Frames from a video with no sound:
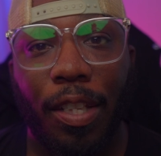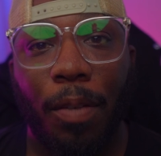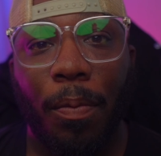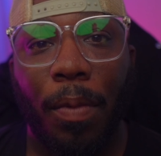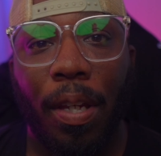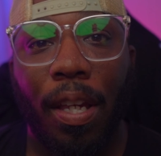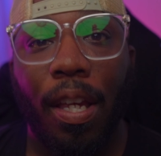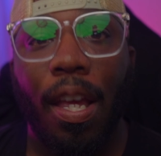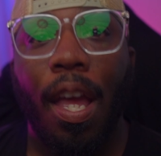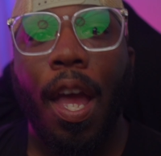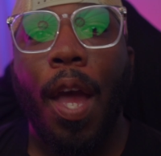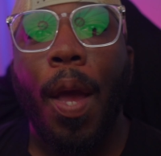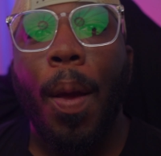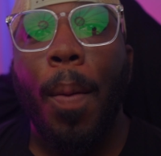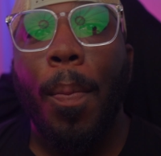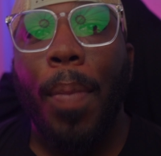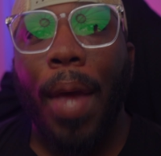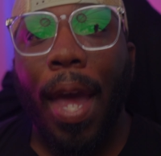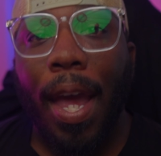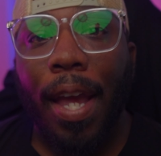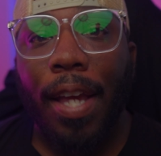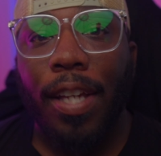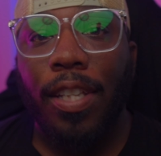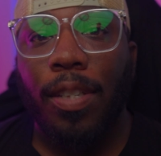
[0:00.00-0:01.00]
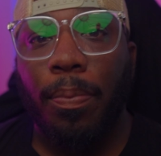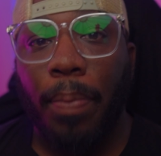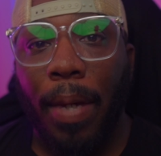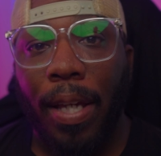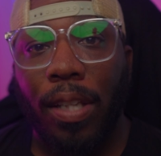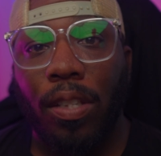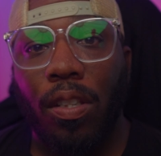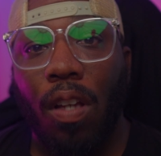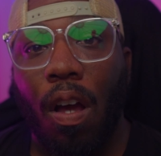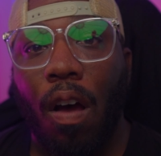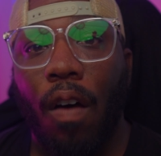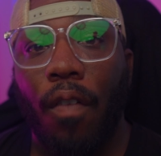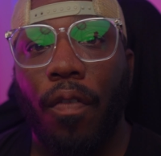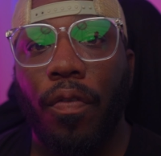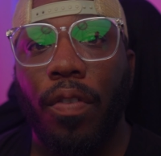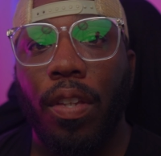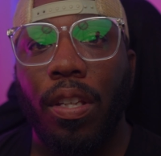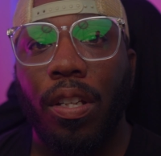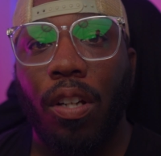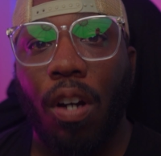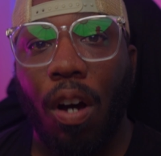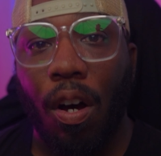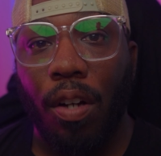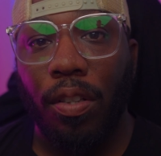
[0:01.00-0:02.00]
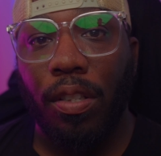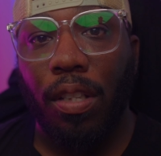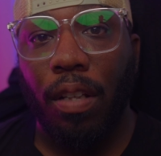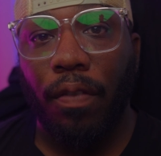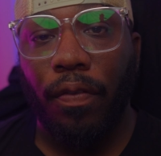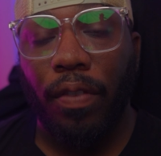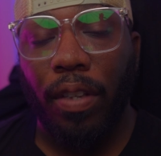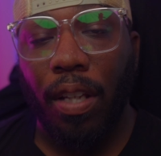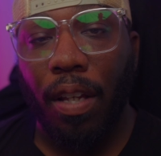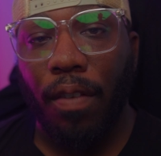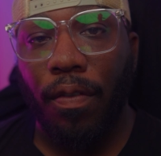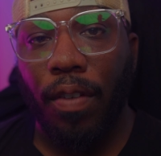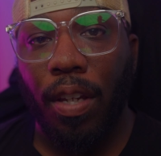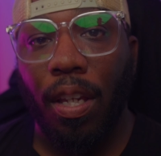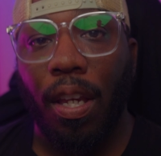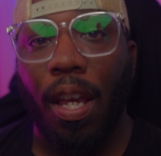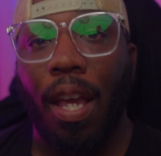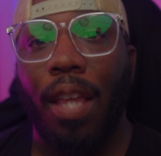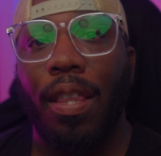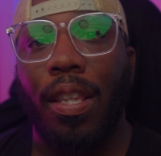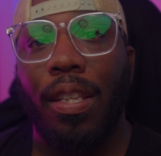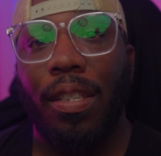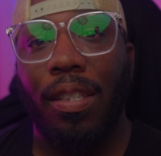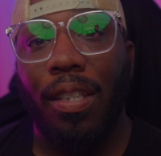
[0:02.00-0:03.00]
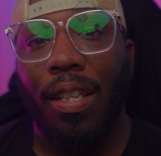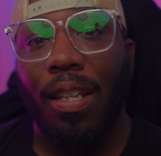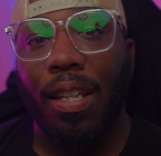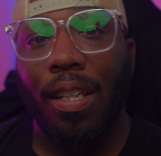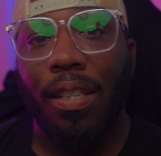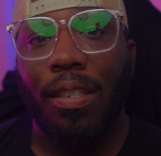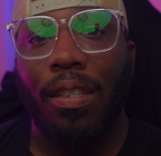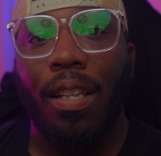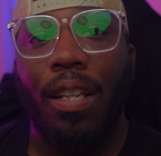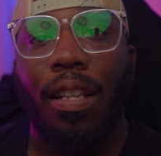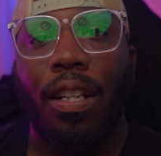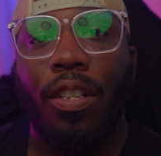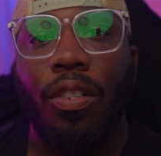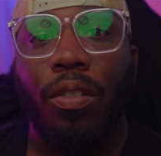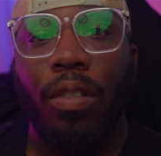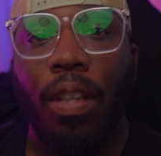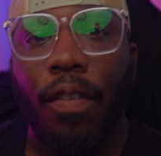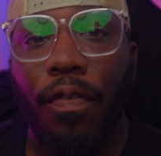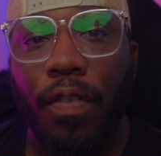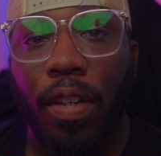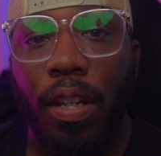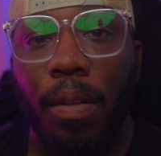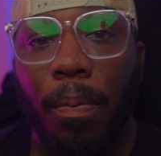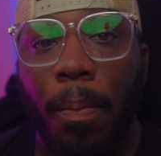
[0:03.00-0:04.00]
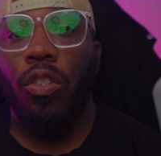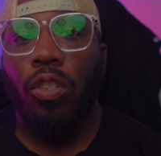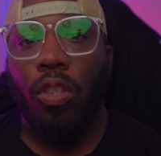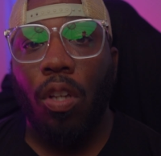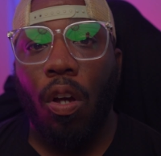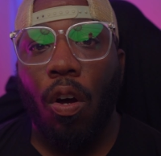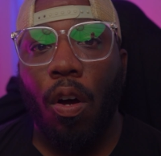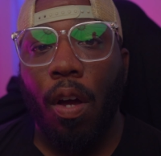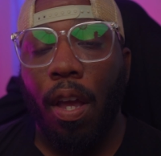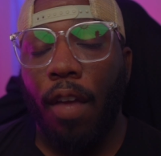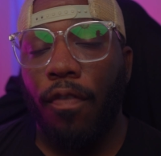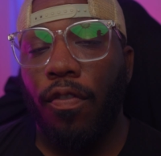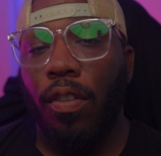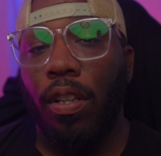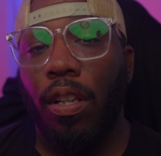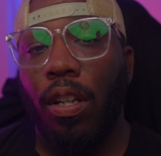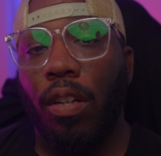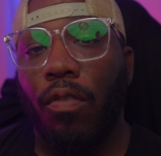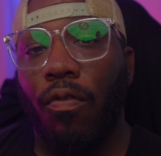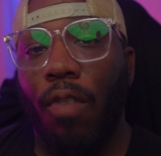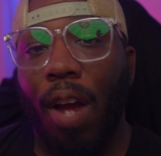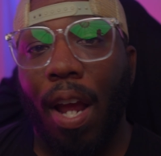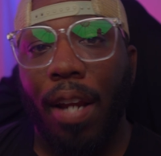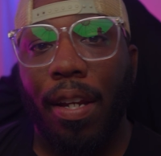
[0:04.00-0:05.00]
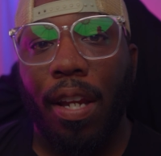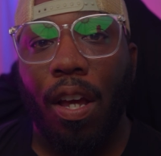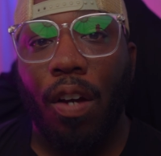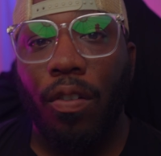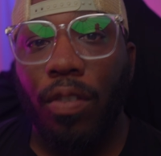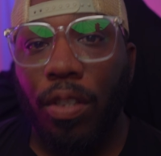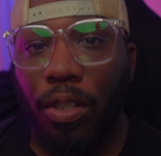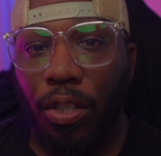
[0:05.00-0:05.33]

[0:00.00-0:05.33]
me, pays based off cost of living and the city and state that you live in. So if you look right now on the